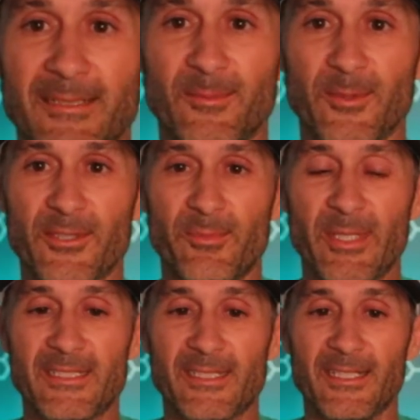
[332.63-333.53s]
more
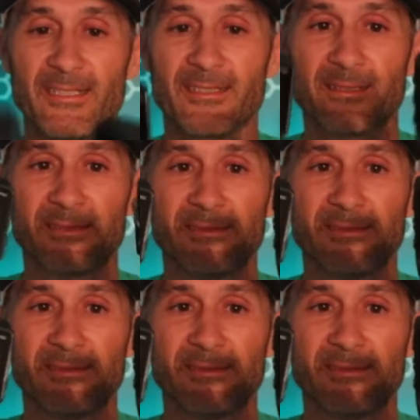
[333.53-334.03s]
space that is.